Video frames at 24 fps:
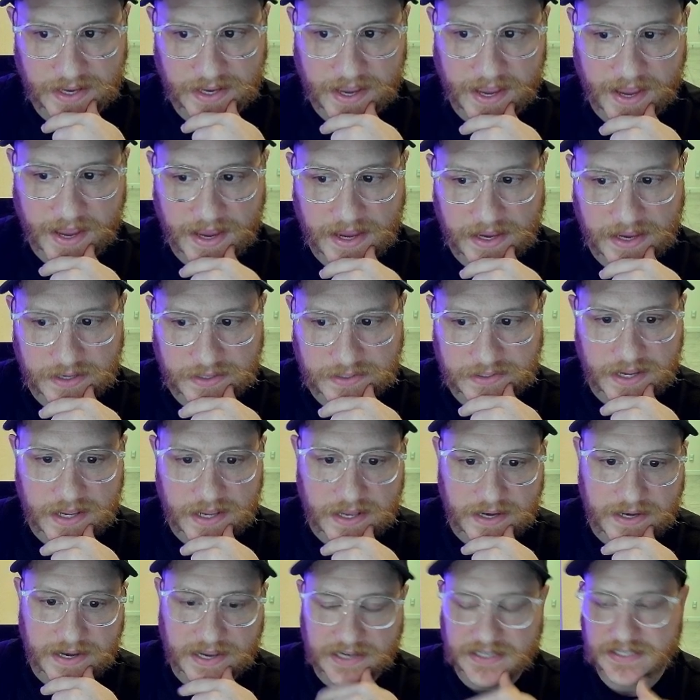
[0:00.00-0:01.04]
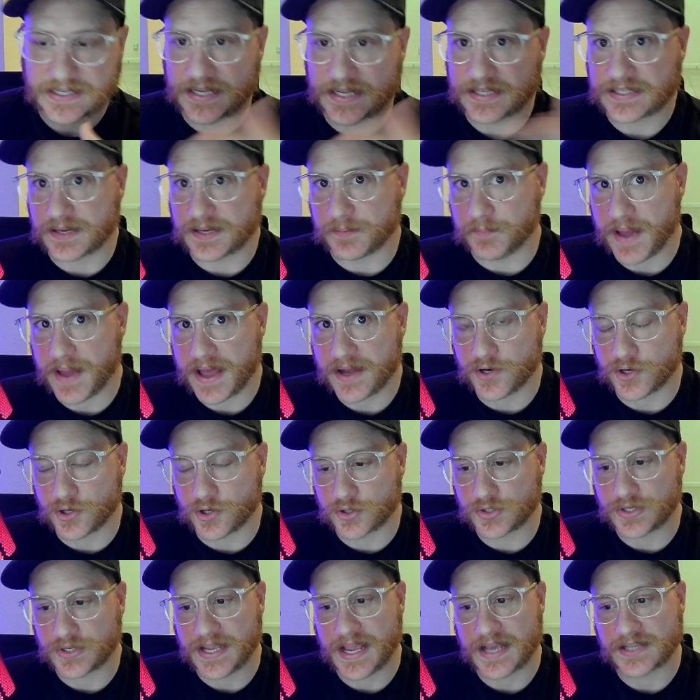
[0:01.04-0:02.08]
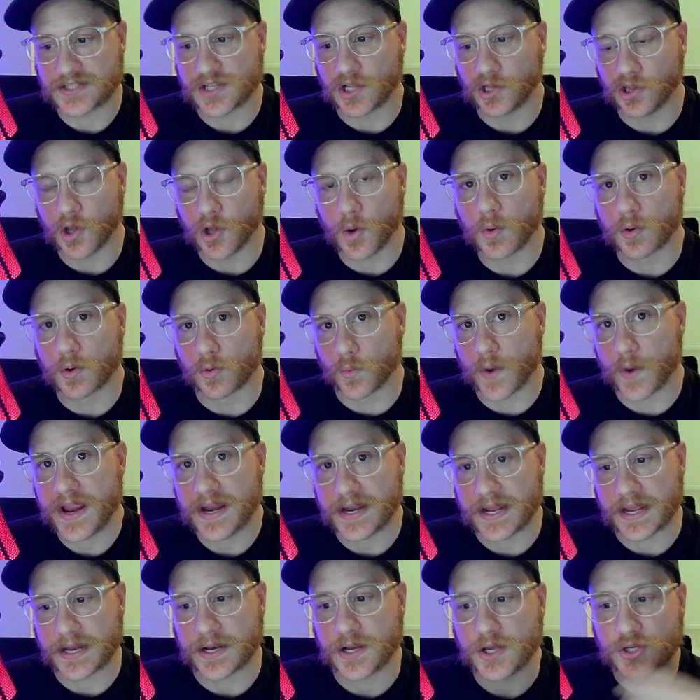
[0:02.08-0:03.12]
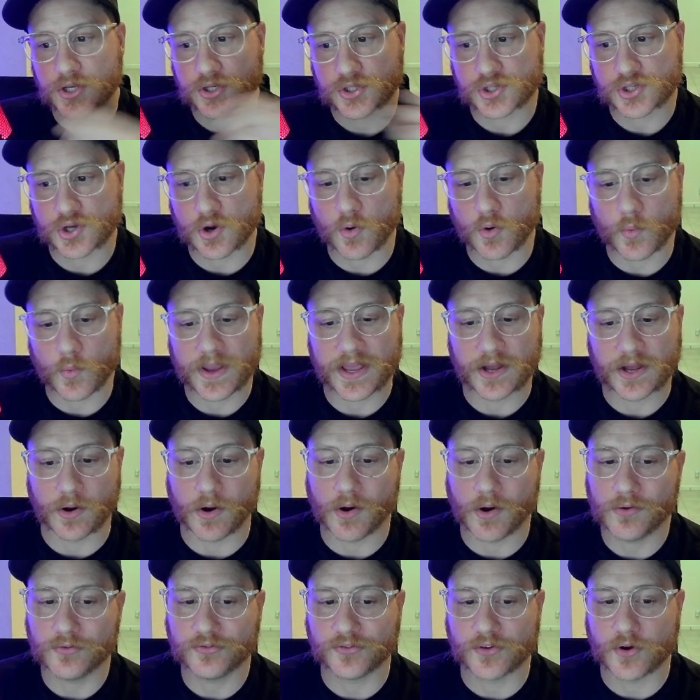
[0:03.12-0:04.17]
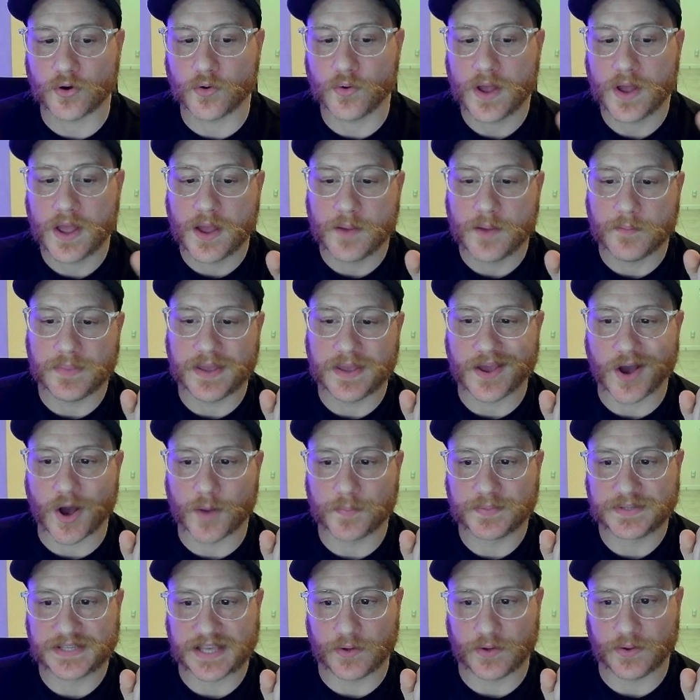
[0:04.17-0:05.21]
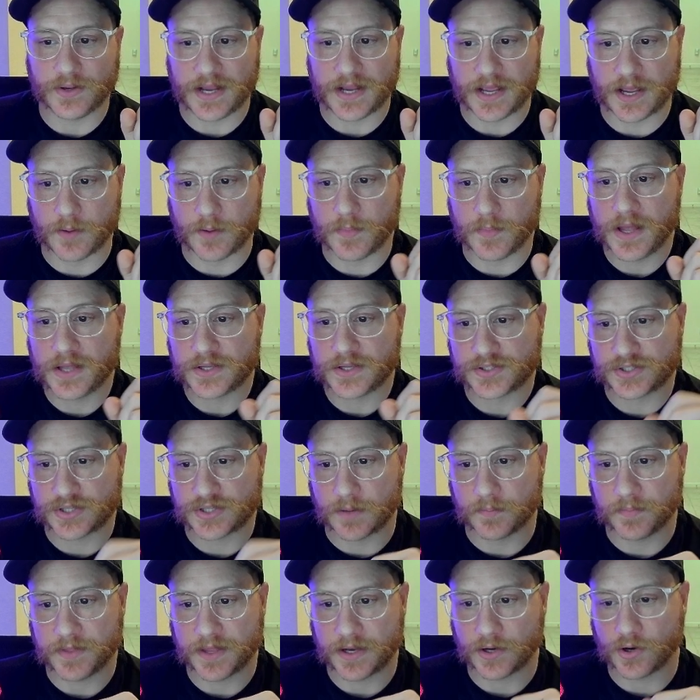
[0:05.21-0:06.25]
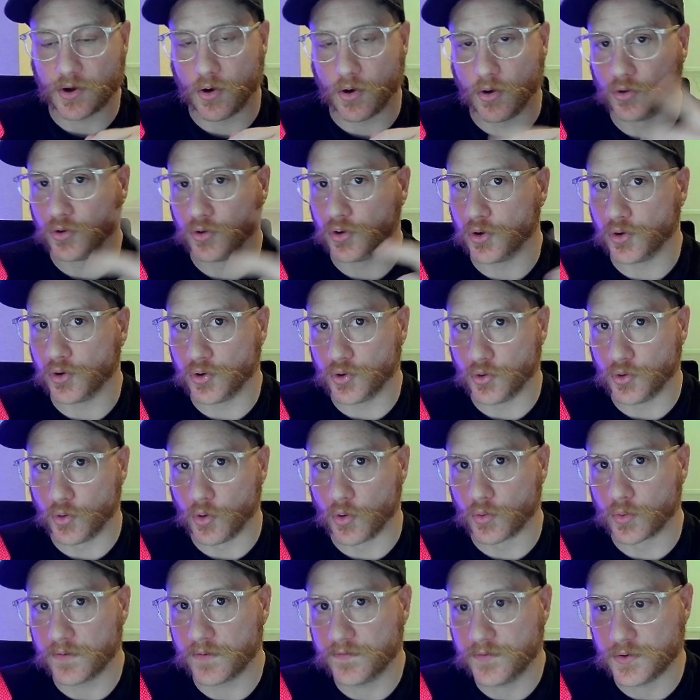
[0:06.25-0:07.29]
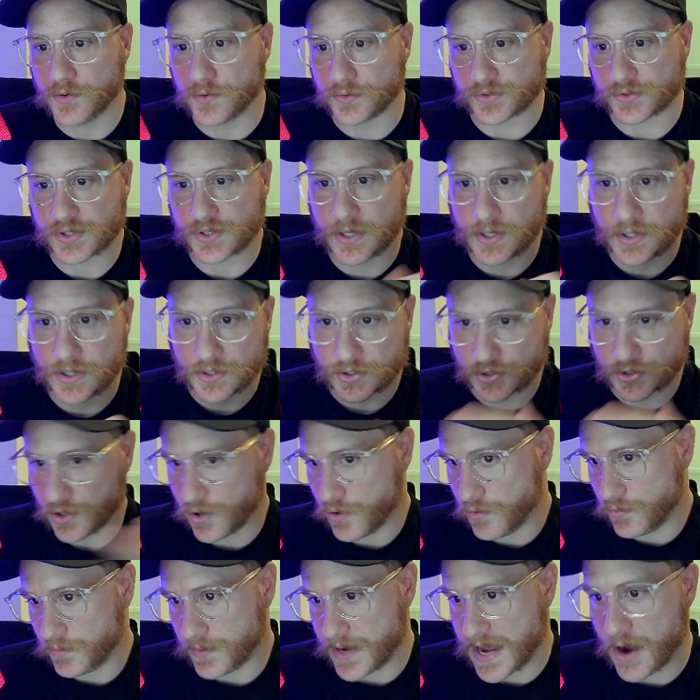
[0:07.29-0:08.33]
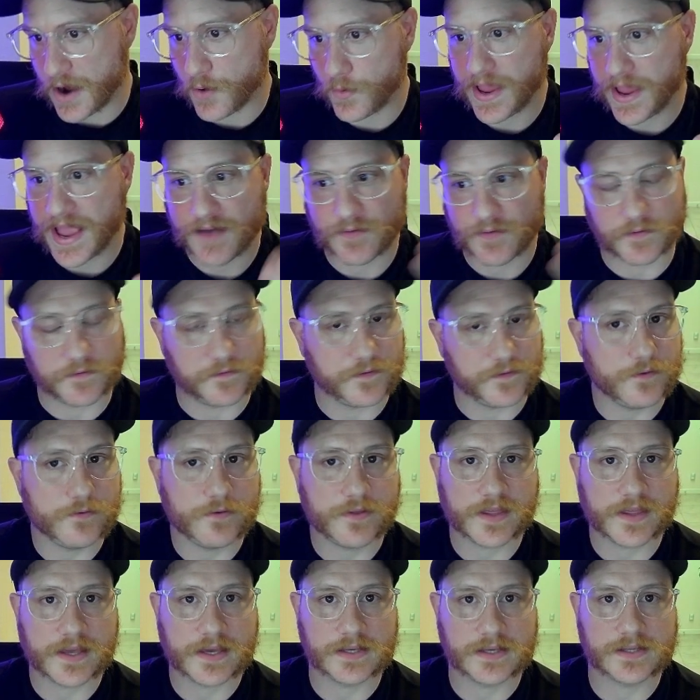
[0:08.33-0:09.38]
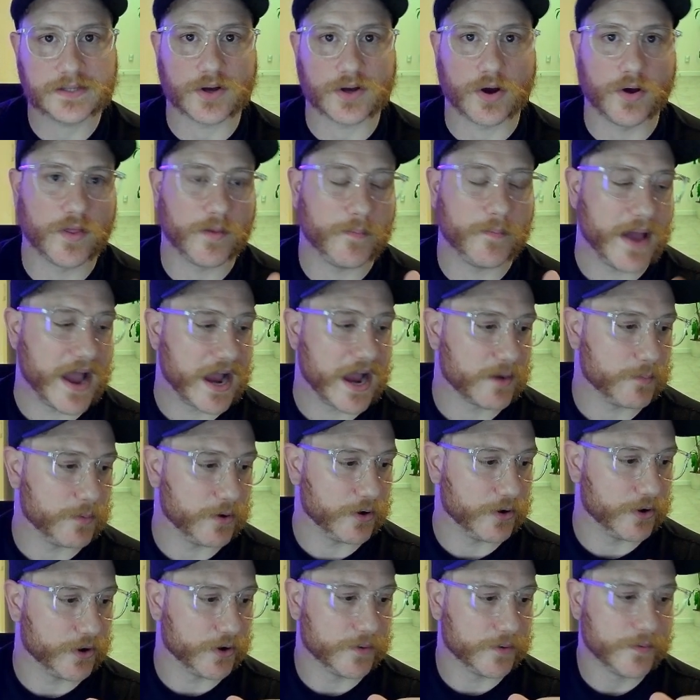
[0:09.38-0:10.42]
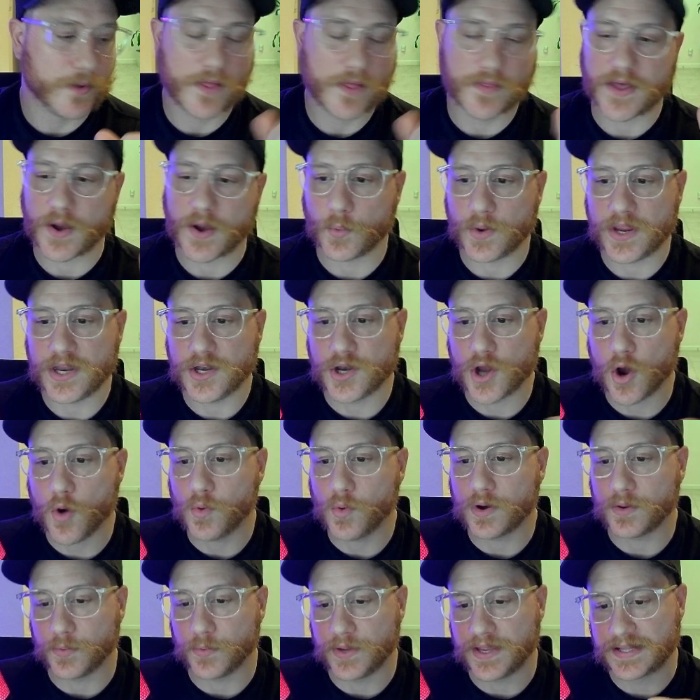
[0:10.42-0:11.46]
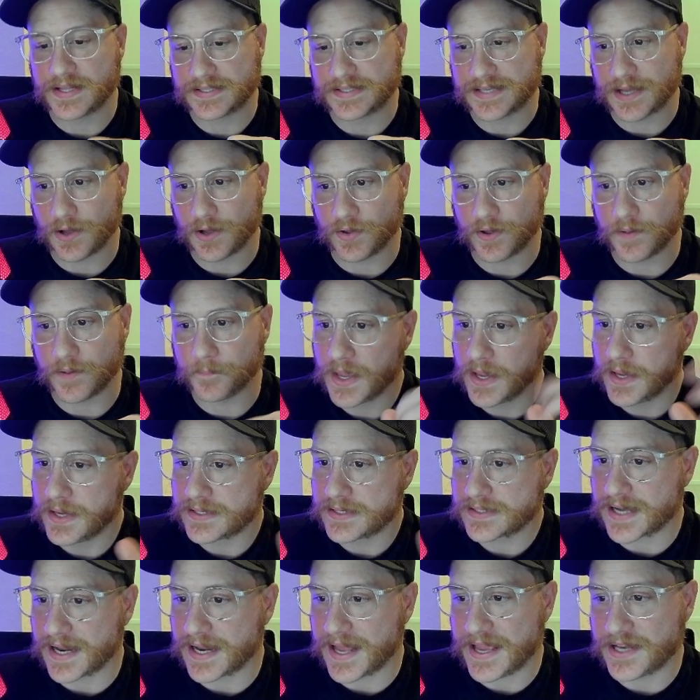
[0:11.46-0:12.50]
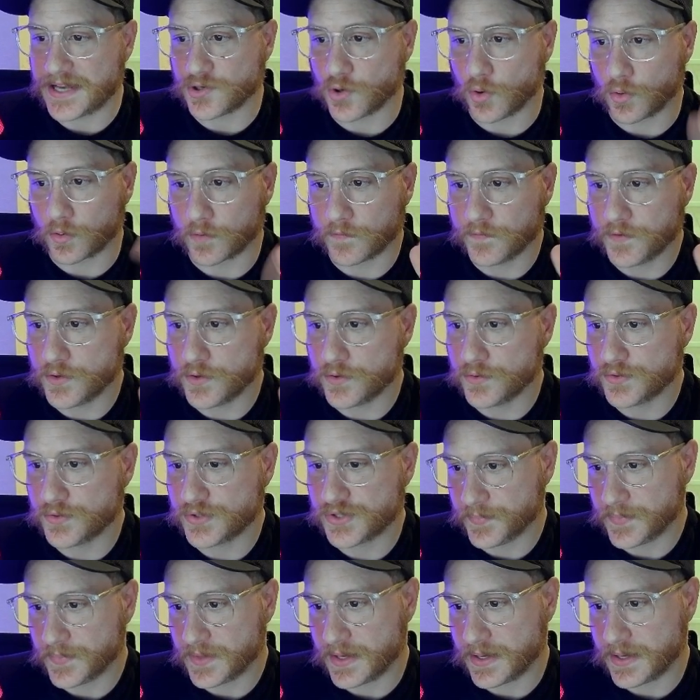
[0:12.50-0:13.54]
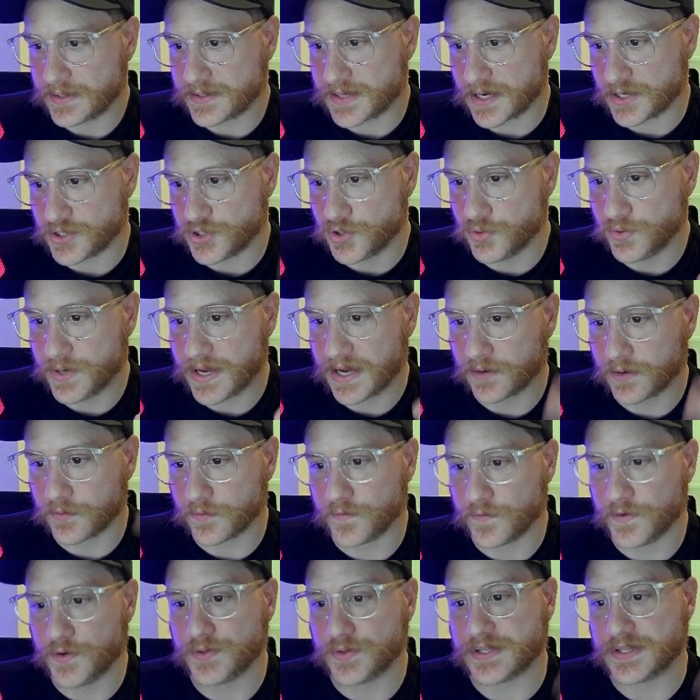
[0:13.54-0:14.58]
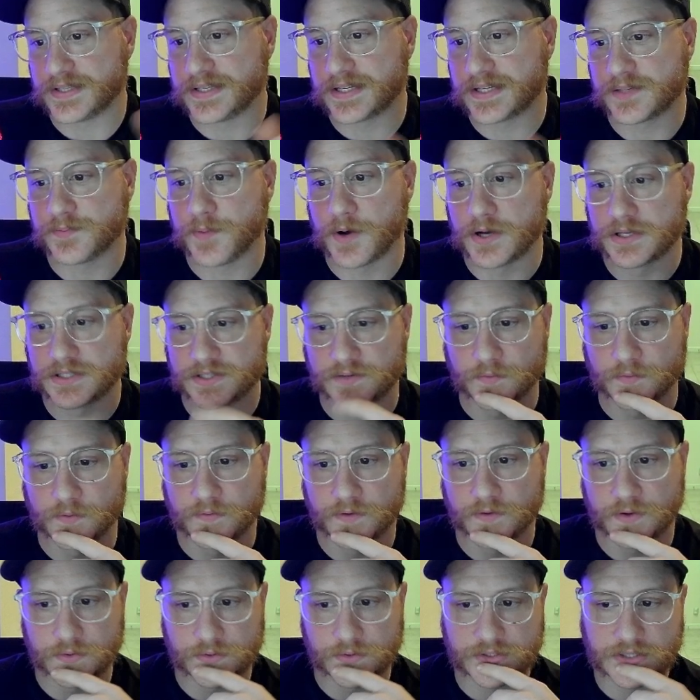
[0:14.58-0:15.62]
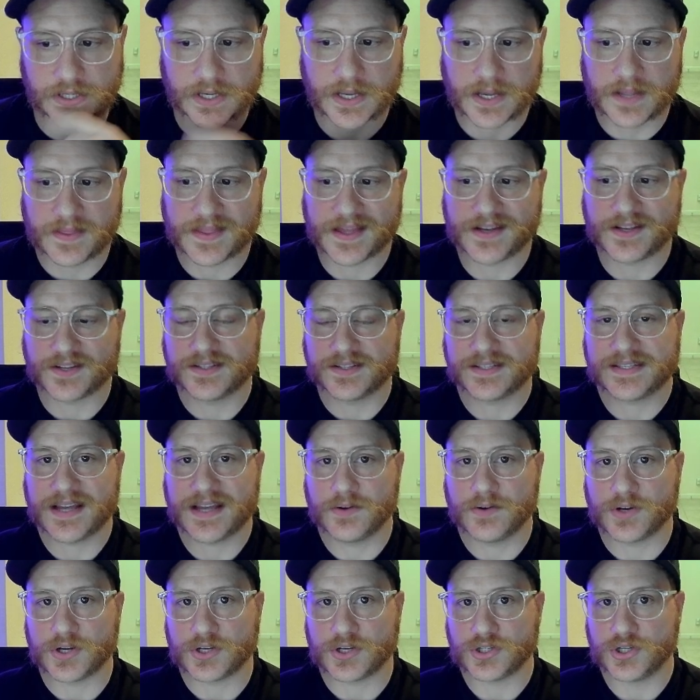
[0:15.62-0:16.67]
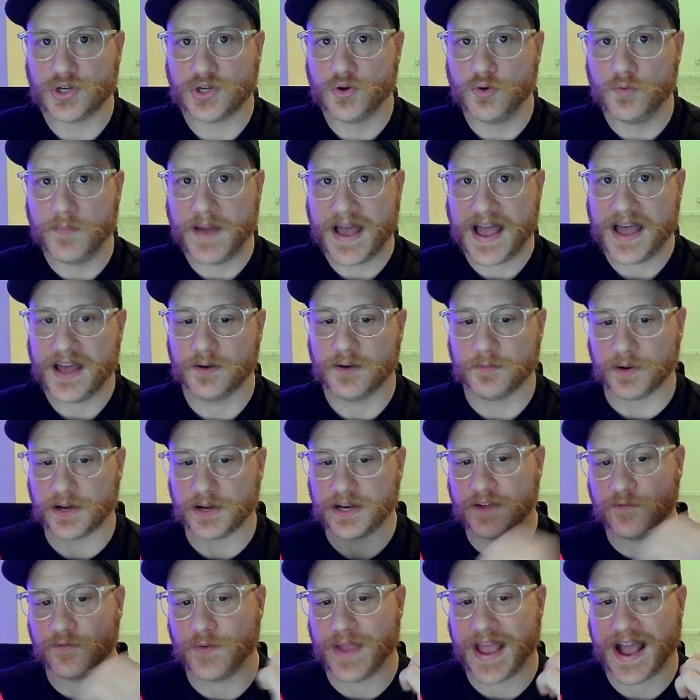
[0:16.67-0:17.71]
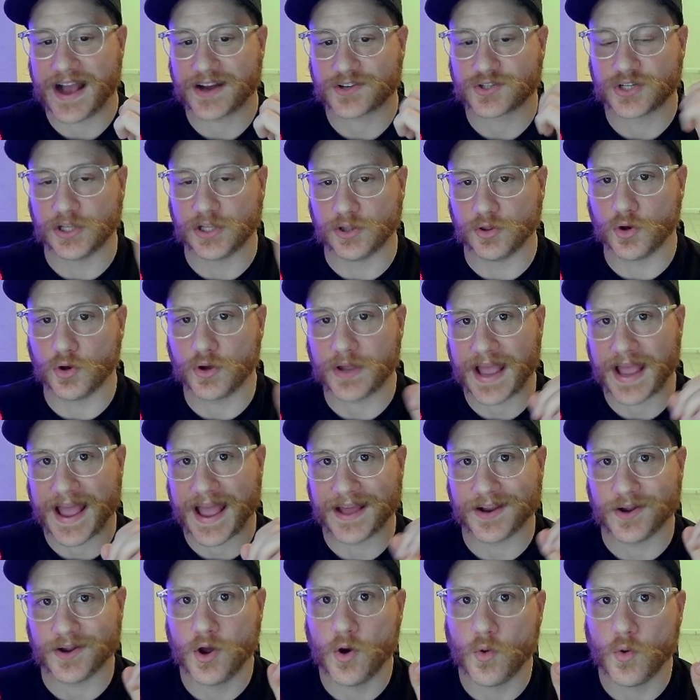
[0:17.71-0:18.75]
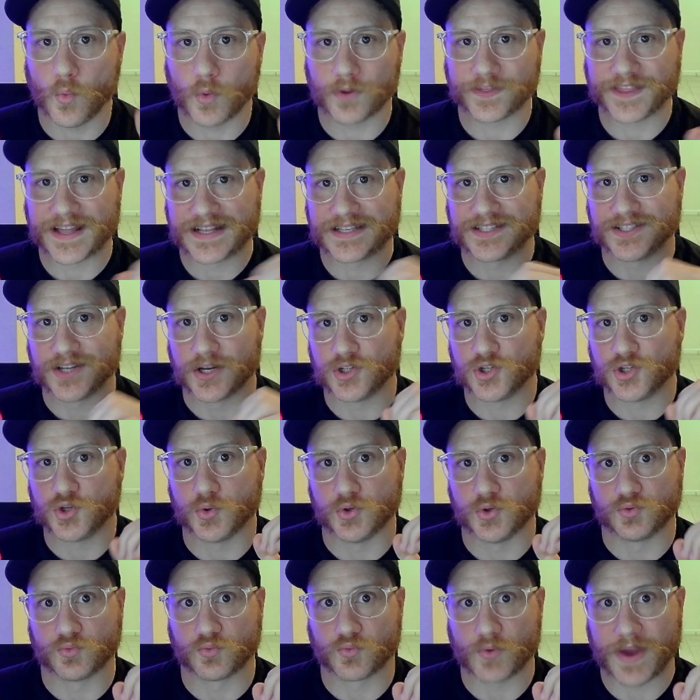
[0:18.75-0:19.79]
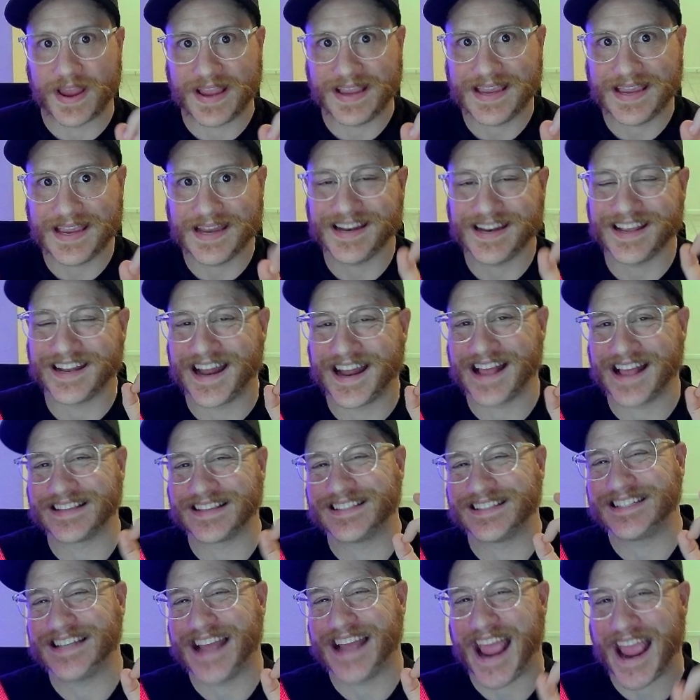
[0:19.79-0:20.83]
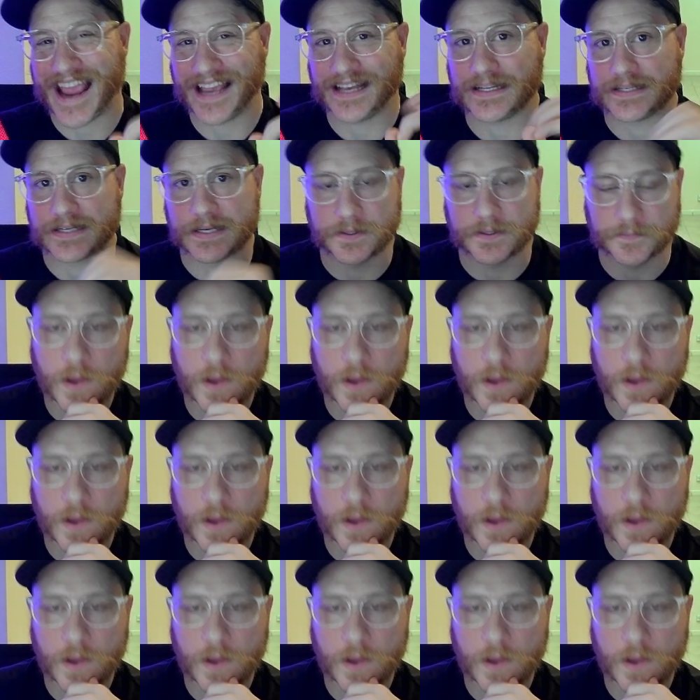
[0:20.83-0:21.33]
And next to his competitors, he has a lower rating. So we can also be upselling him something called Google reviews. So now we have a few things on the back burner that we know what we can sell him. He's got 8 total reviews. He's got 2 negative reviews and 6 positive reviews. That doesn't sound too bad, but if we actually look at what that's done to his ranking, it has tanked it.